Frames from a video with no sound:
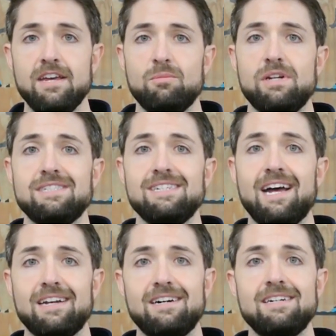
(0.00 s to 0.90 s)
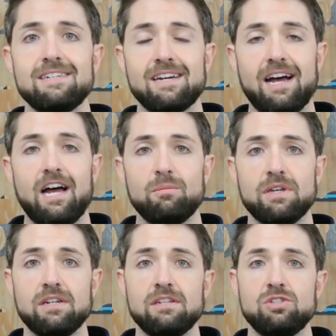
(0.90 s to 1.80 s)
but it's not
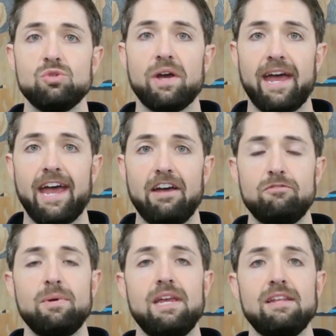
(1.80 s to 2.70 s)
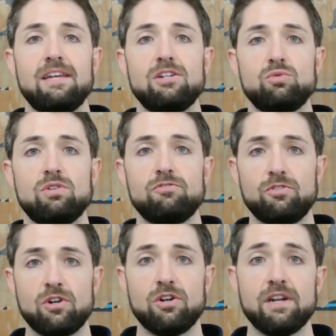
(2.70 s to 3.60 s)
uncommon to have pain that is
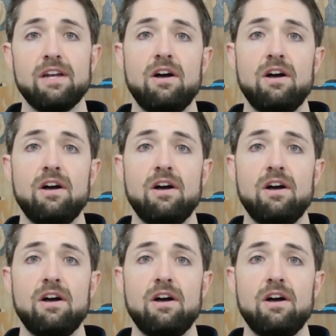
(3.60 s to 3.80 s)
referred